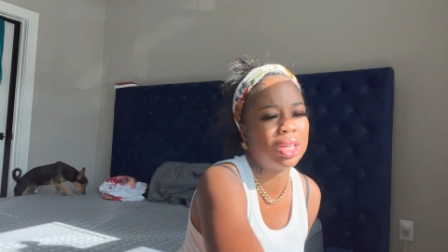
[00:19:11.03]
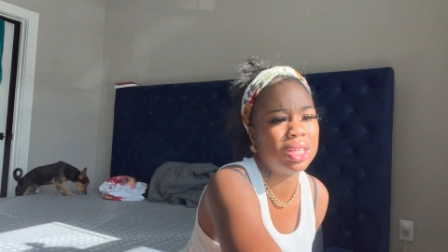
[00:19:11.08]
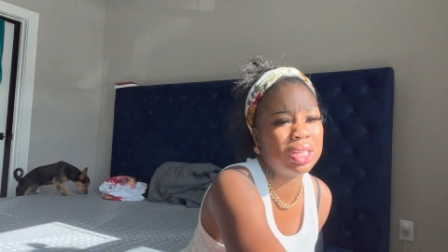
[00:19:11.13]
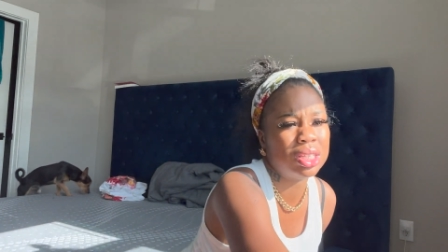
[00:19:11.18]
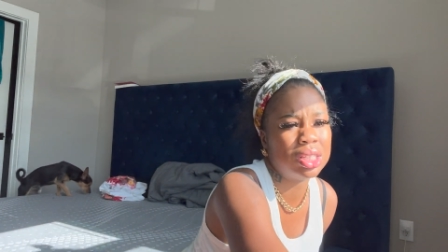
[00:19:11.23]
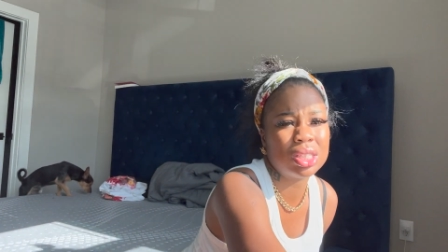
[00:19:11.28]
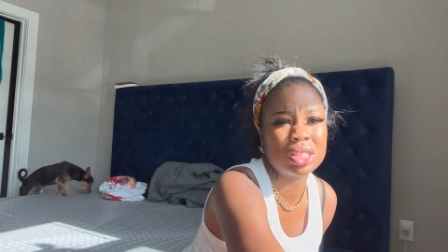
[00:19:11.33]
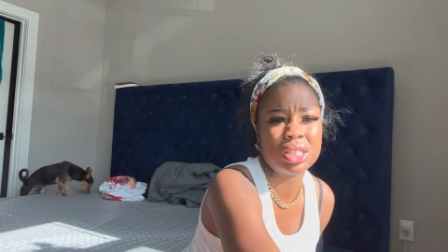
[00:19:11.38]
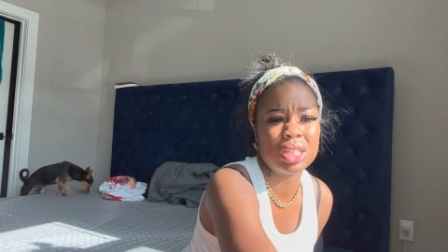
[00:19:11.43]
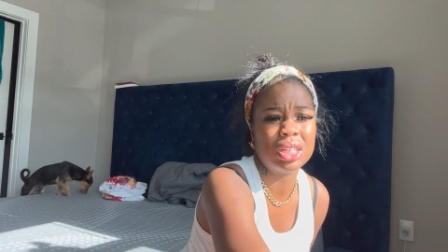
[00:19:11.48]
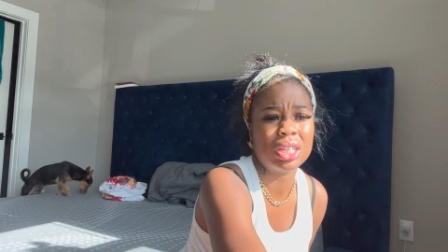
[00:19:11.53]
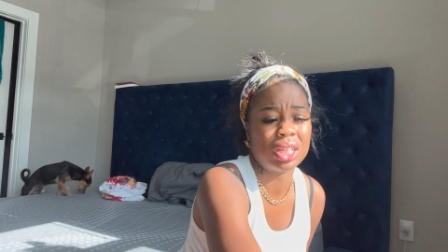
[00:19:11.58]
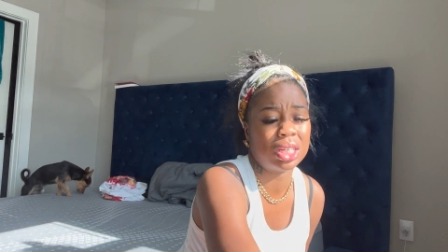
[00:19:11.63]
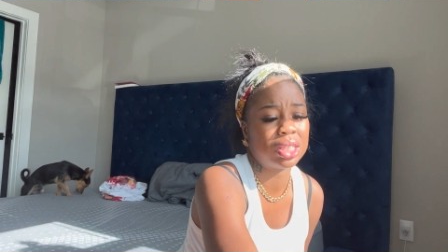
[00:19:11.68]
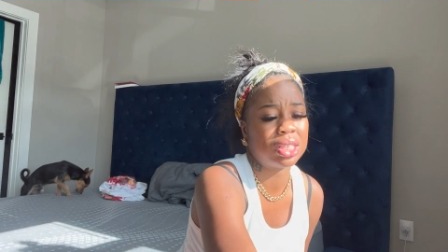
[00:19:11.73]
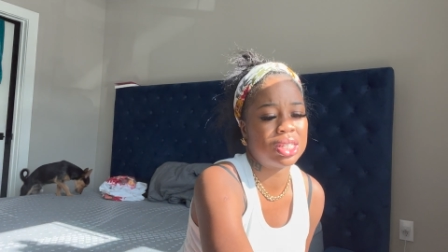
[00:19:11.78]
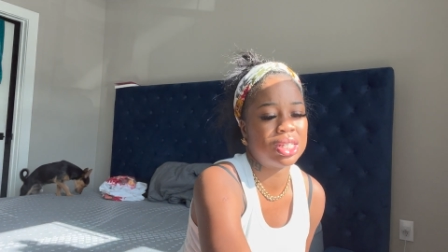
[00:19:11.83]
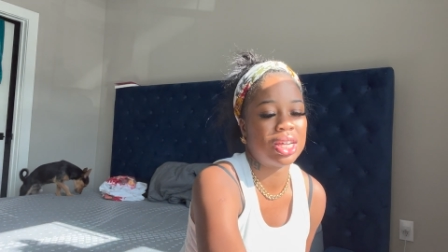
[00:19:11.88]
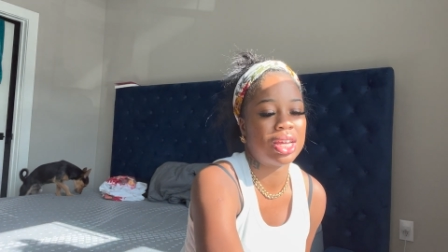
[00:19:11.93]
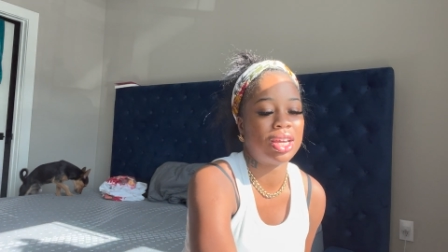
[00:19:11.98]
It is the
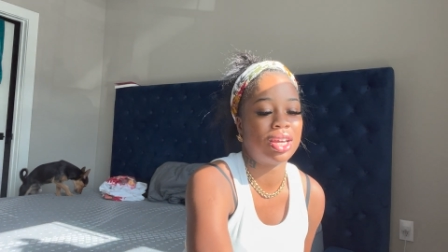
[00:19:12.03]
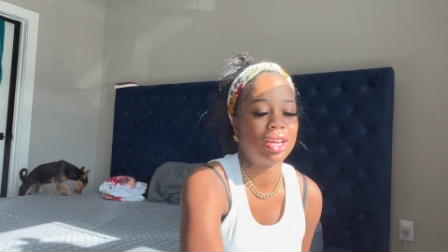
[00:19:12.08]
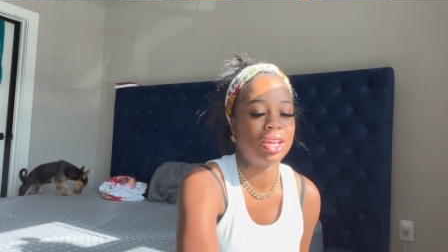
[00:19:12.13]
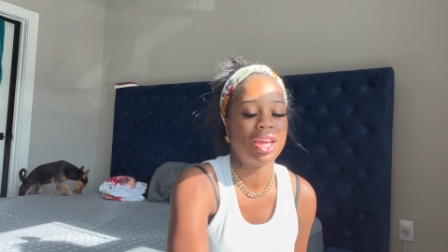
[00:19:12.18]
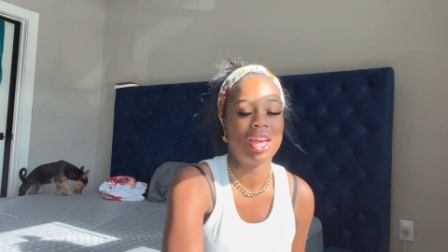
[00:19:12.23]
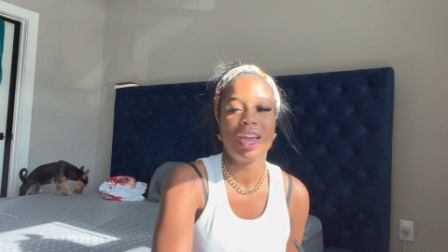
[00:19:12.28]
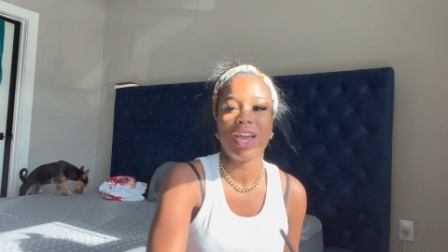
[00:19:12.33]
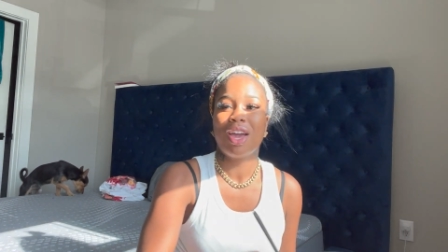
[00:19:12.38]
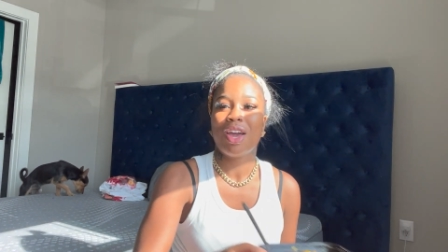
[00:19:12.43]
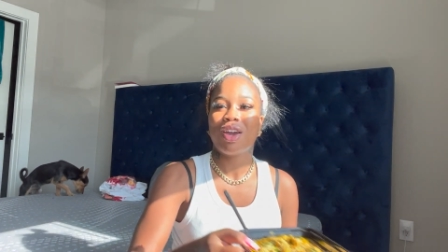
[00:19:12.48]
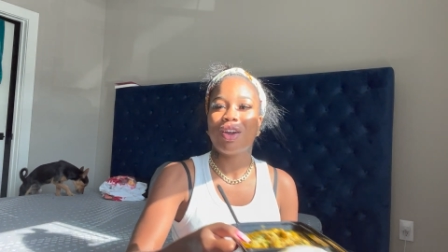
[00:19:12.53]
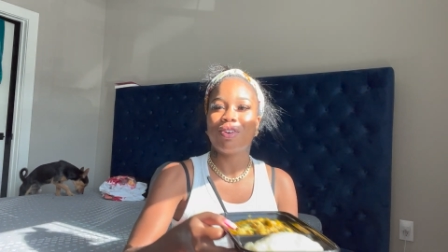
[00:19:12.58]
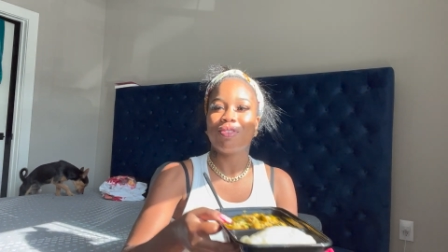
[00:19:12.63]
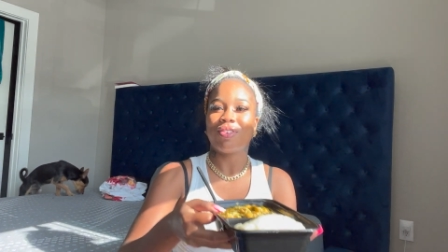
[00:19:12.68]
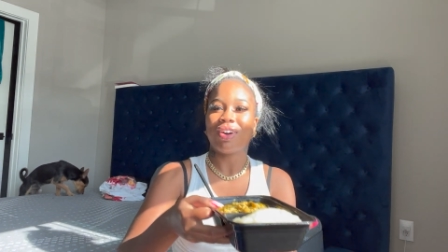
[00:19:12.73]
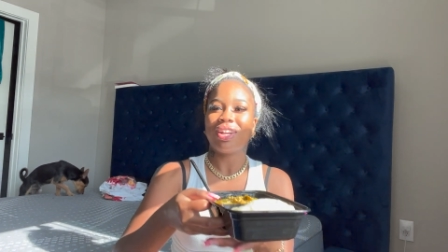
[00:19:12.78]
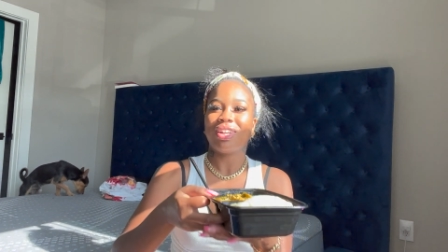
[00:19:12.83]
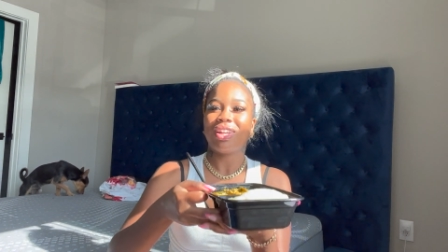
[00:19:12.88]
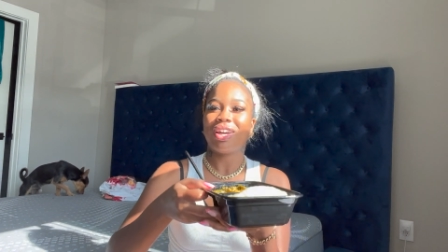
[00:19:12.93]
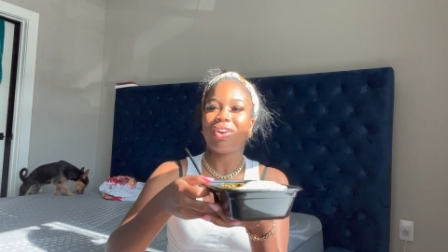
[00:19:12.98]
next day, and
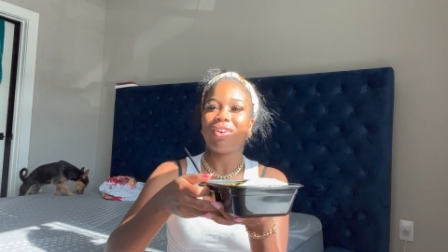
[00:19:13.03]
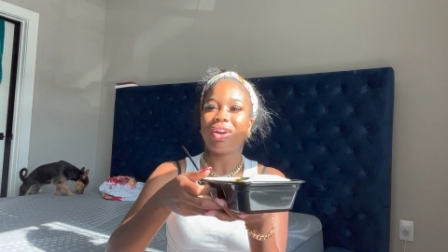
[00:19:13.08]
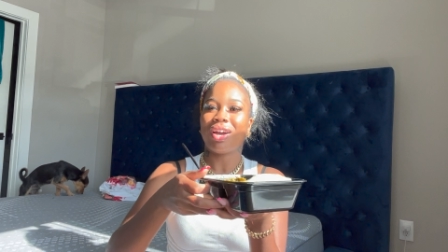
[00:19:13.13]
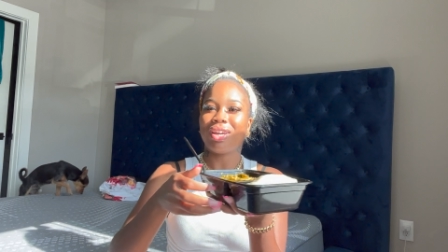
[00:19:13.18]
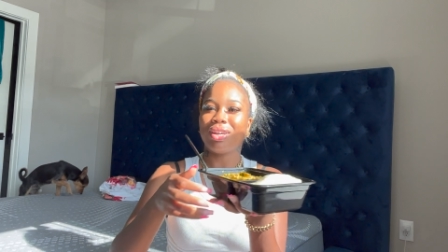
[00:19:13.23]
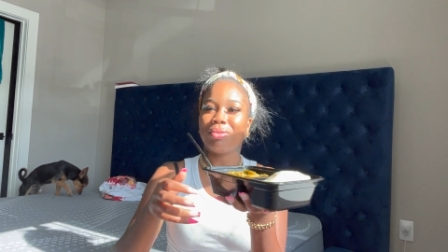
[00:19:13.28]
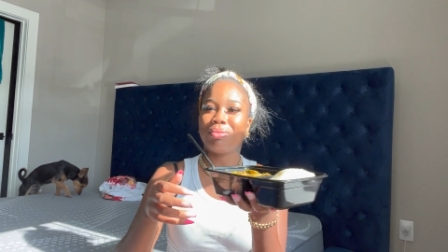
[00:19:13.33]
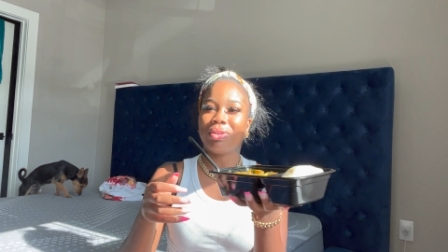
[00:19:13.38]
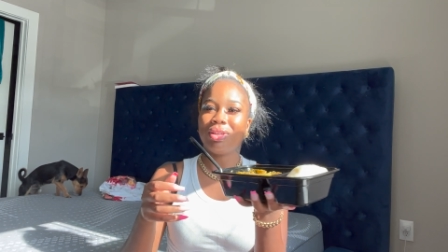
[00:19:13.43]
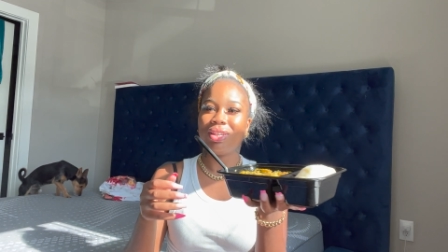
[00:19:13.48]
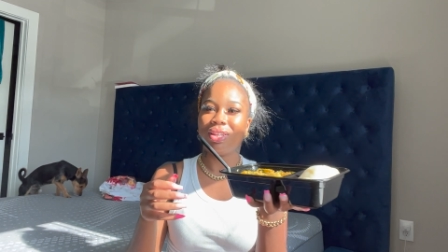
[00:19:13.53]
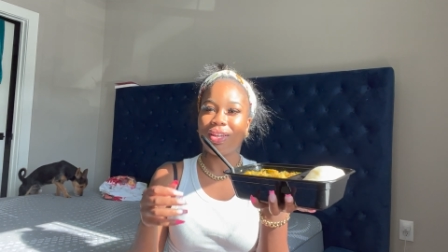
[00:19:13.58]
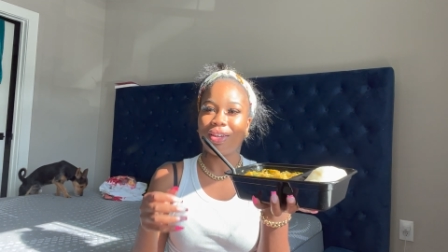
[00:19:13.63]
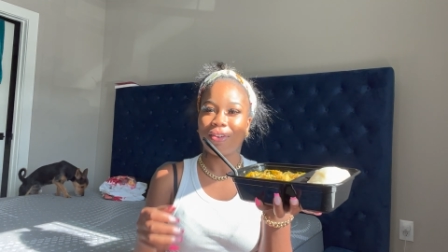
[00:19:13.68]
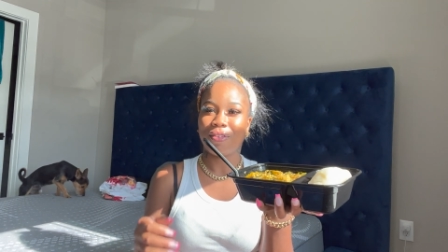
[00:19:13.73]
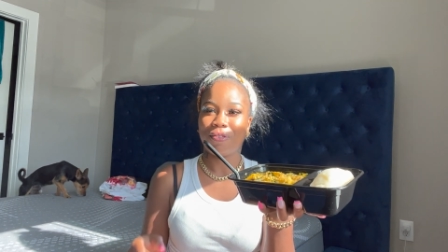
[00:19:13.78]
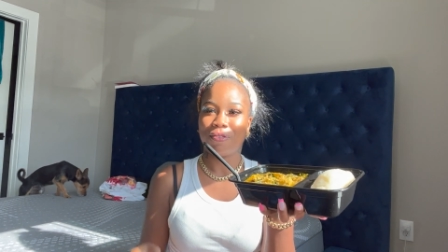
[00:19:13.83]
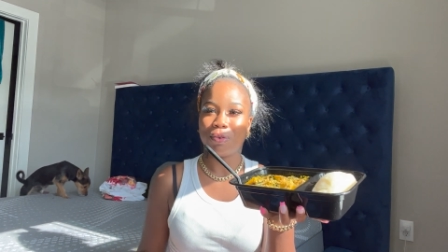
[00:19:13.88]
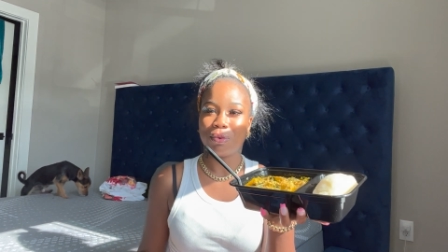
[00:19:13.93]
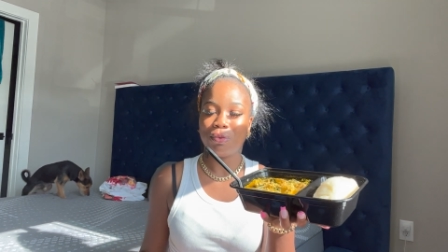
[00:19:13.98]
right now I am
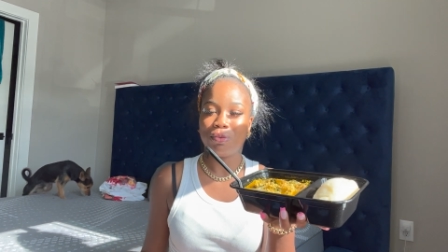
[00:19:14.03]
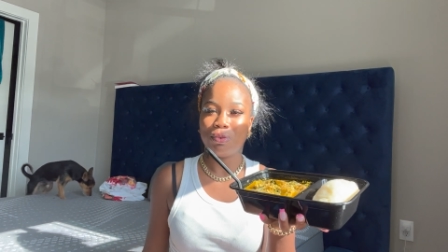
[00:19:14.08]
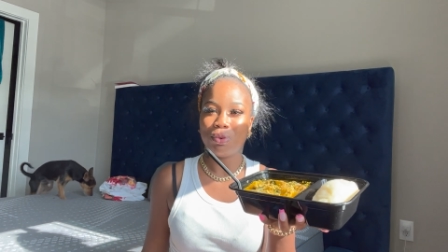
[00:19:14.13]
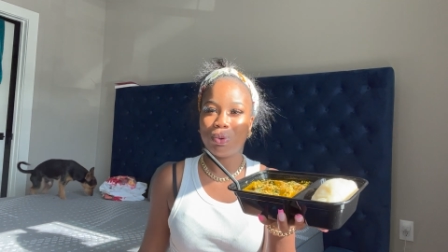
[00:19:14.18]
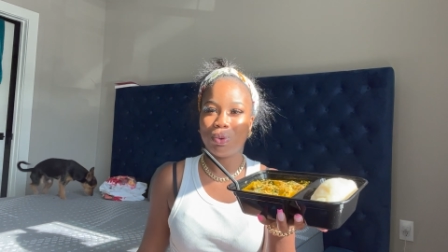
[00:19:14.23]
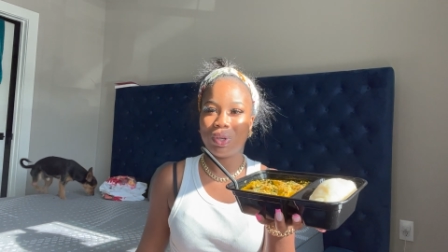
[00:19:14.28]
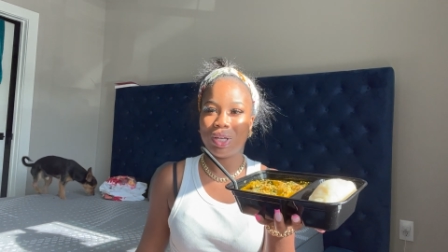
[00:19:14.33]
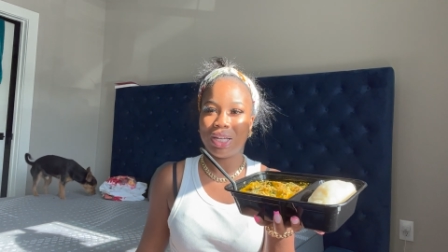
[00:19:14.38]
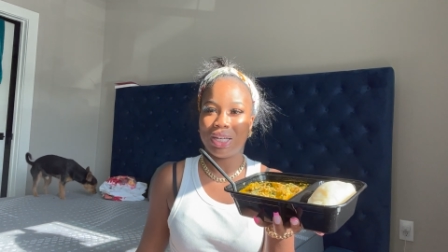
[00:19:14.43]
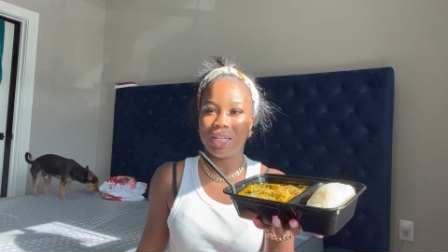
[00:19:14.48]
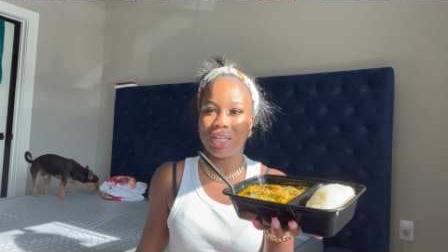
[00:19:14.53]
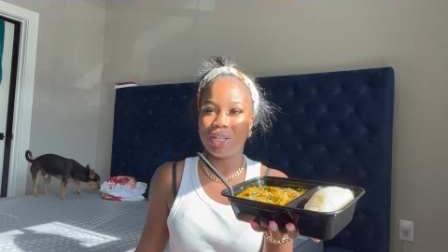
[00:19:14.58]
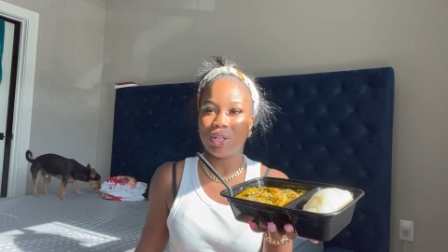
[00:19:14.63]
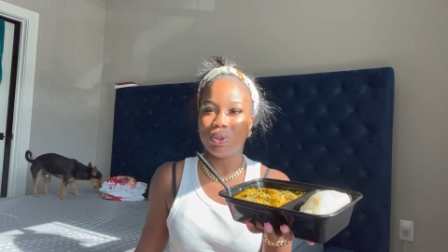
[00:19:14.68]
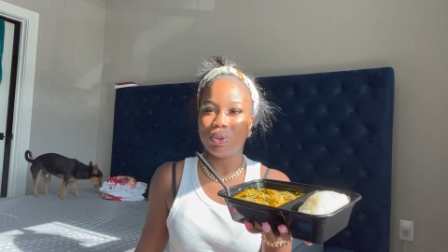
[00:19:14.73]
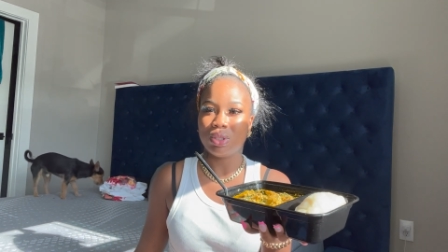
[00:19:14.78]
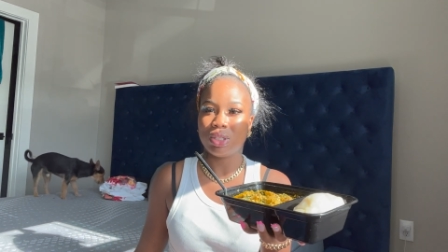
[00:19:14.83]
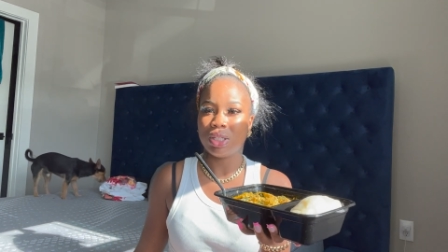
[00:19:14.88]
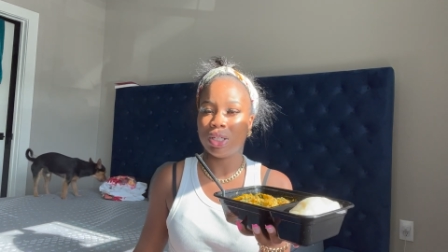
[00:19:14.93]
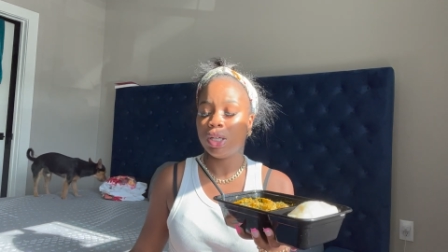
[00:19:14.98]
eating fufu and
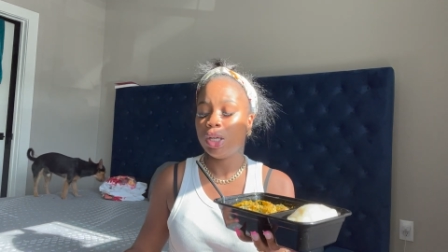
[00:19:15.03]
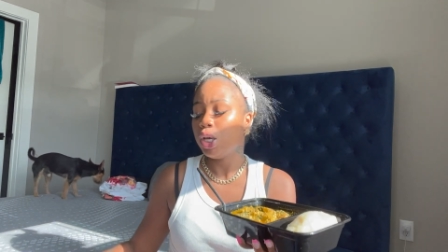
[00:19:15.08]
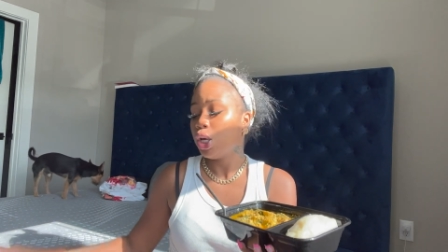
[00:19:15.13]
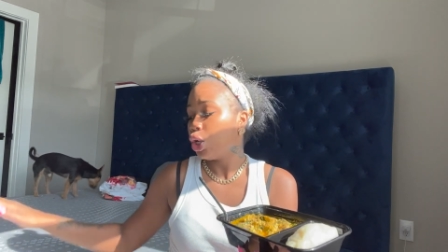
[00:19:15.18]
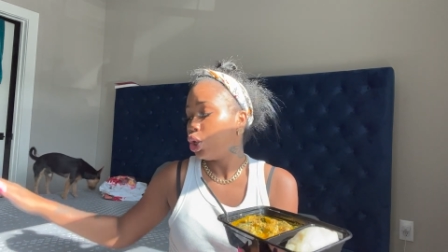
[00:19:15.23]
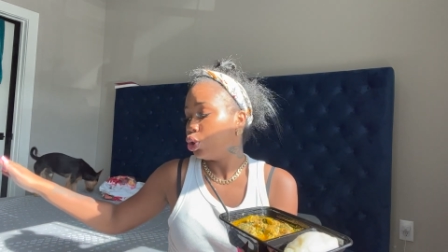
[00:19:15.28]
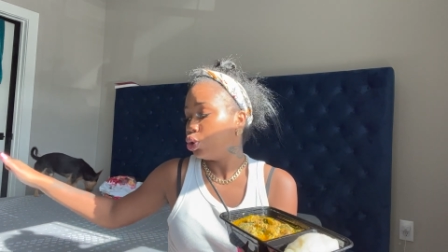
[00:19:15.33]
egusi.